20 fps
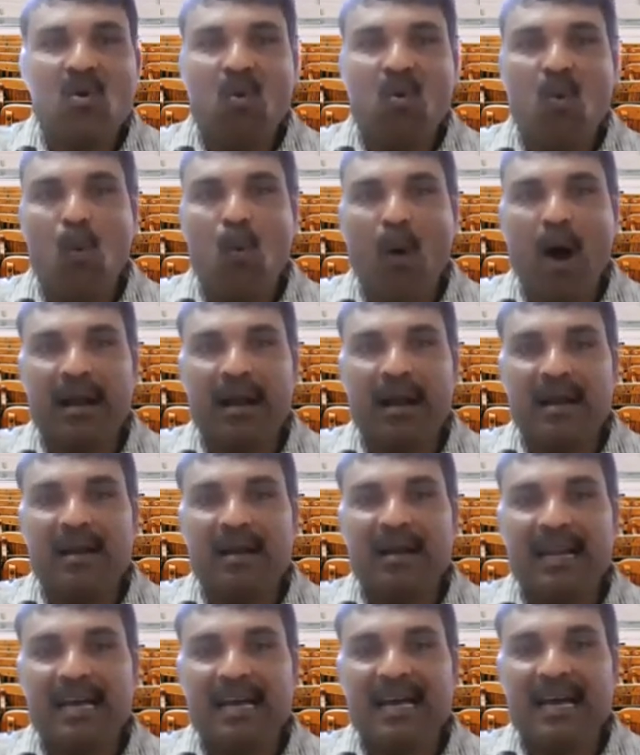1
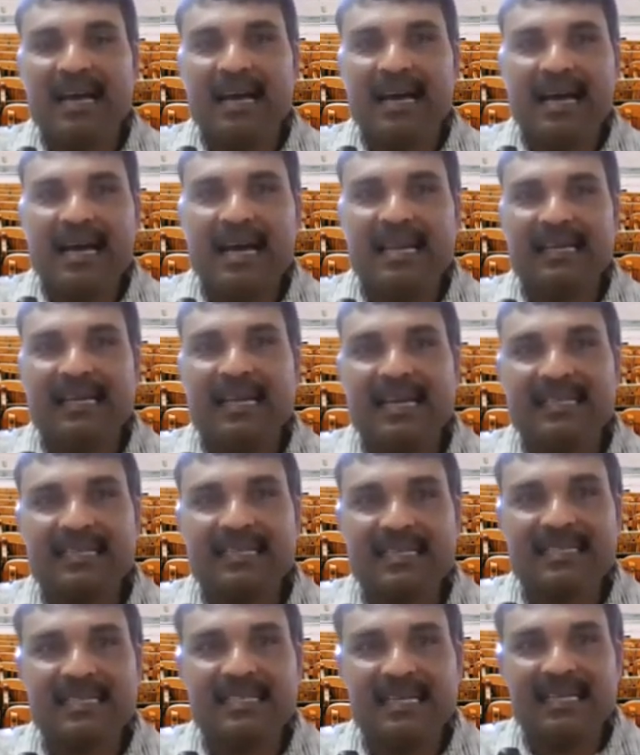and
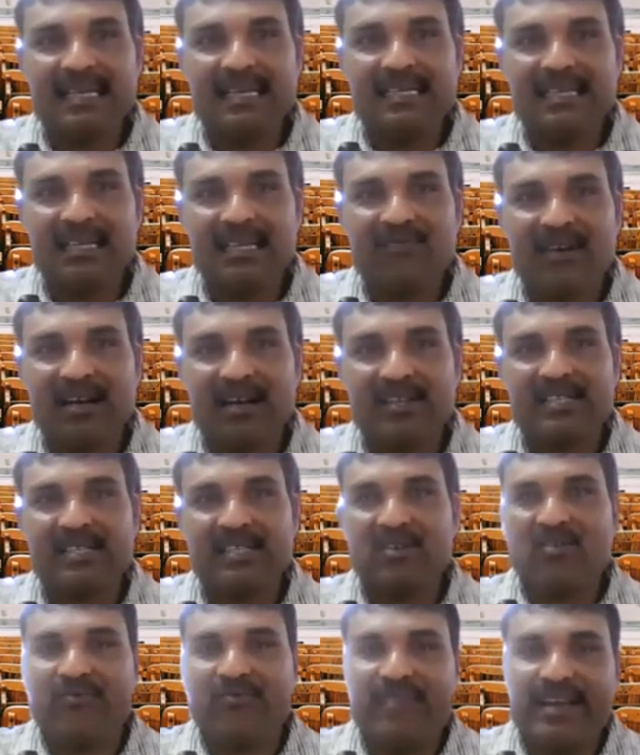greatest integer
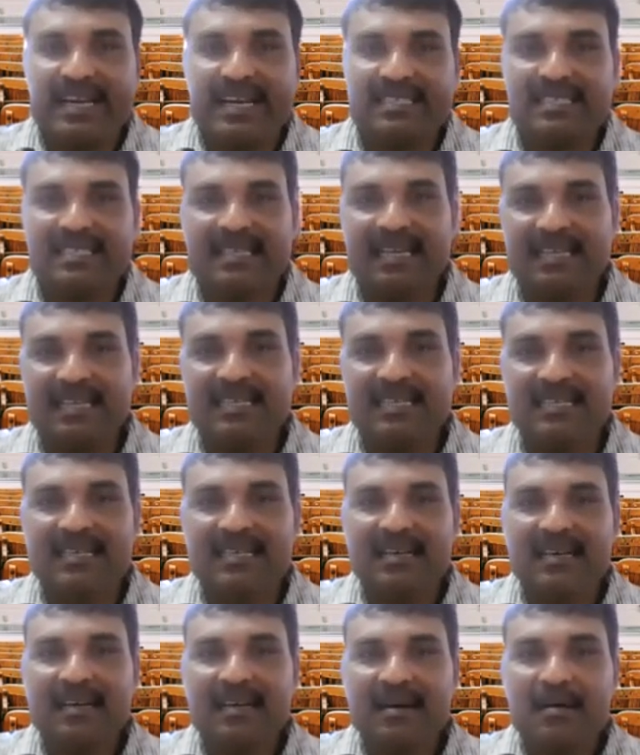function of x, that is
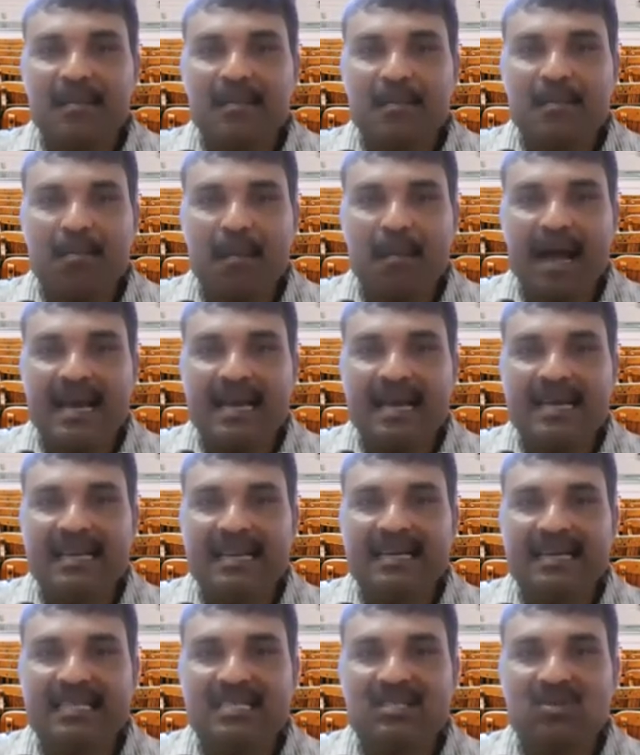
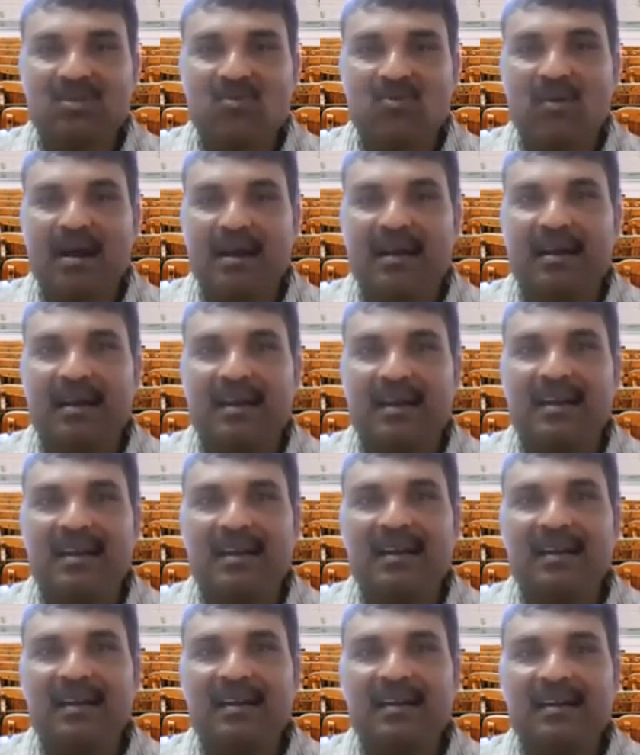minus 1.
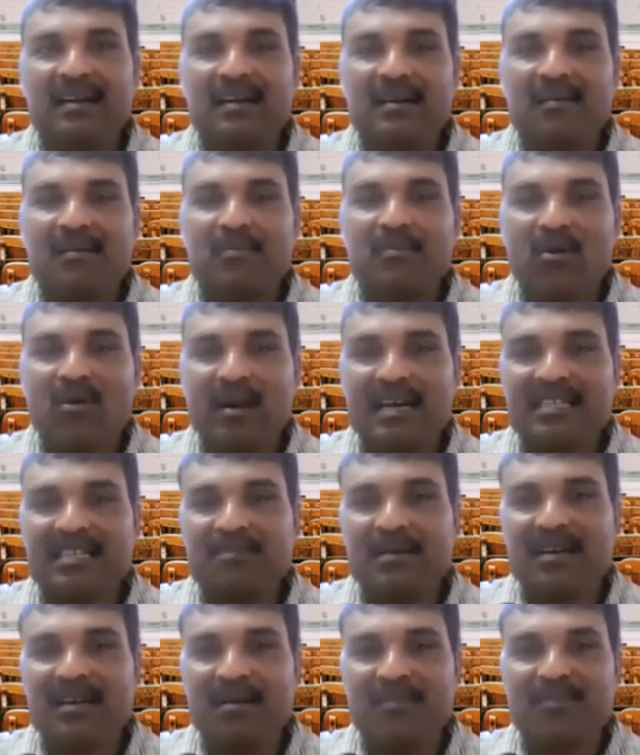Mod x
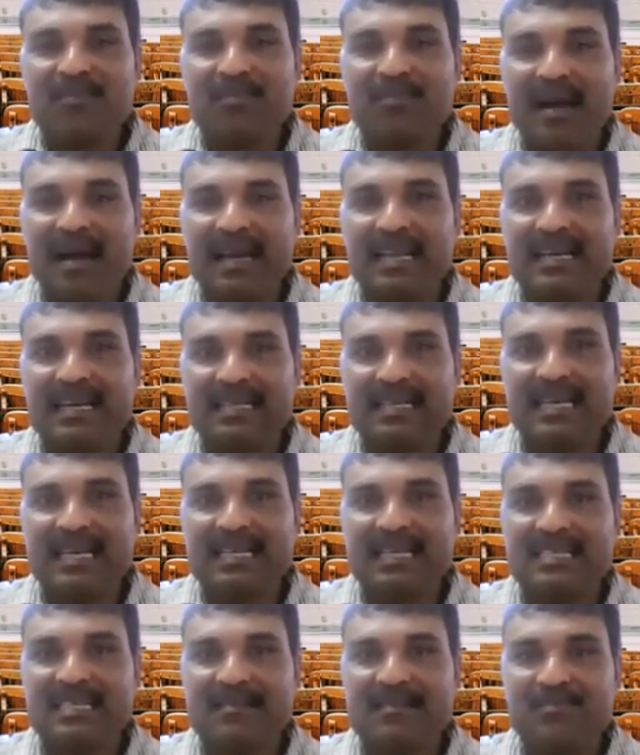become minus
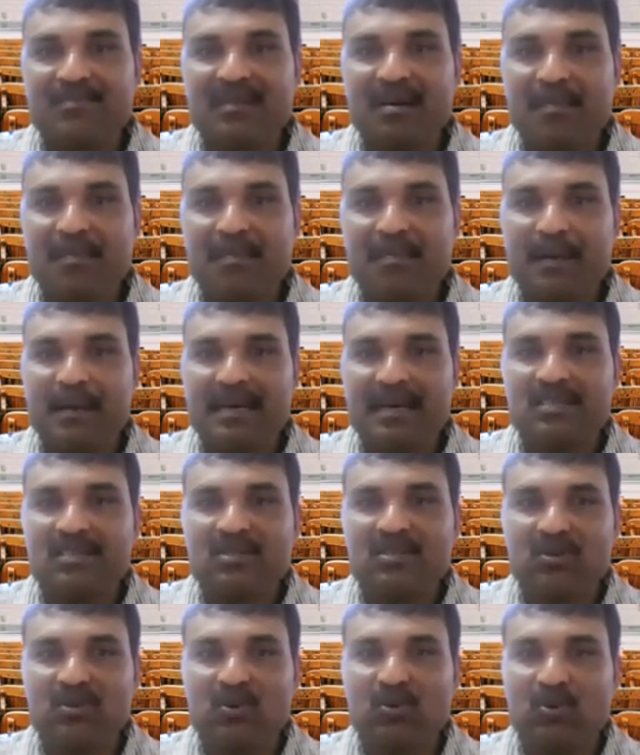x plus
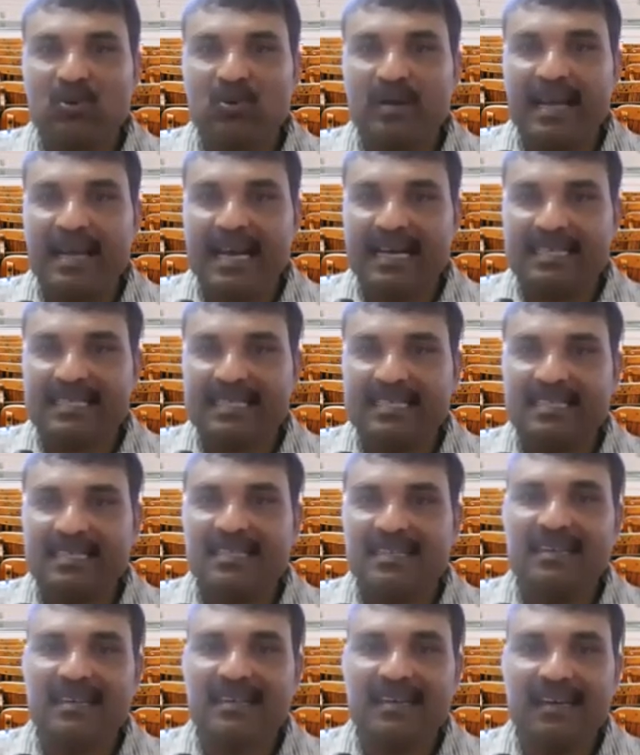2x,
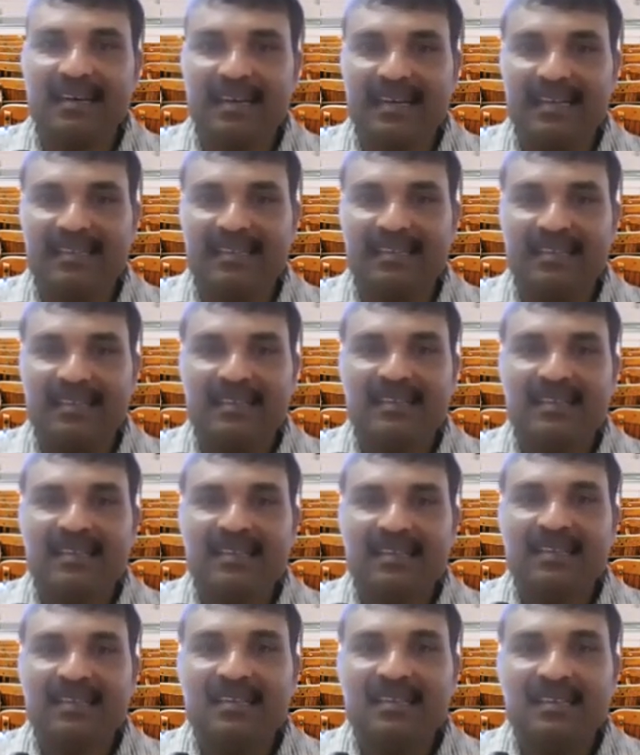right?
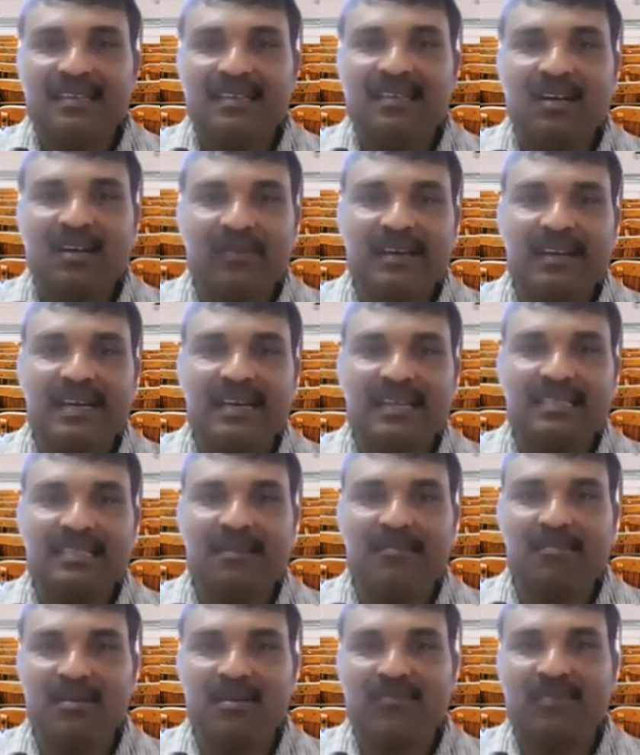Now we can
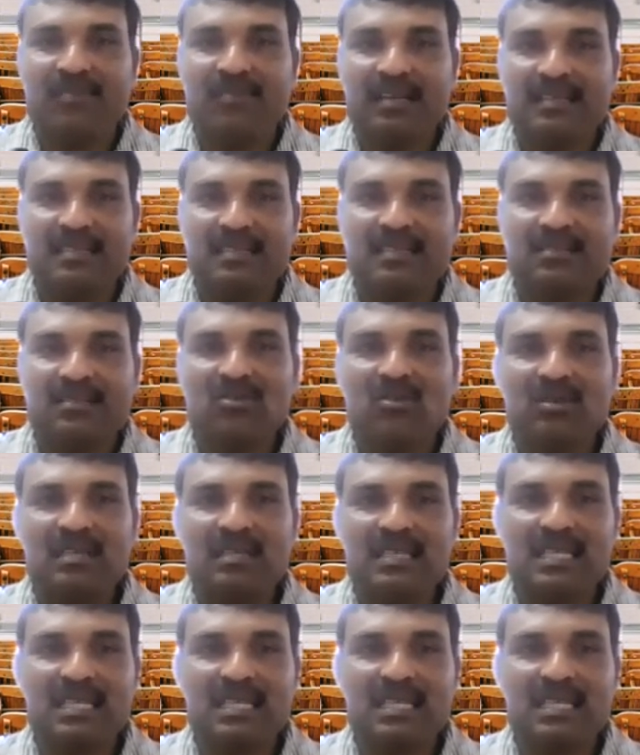simplify this. So this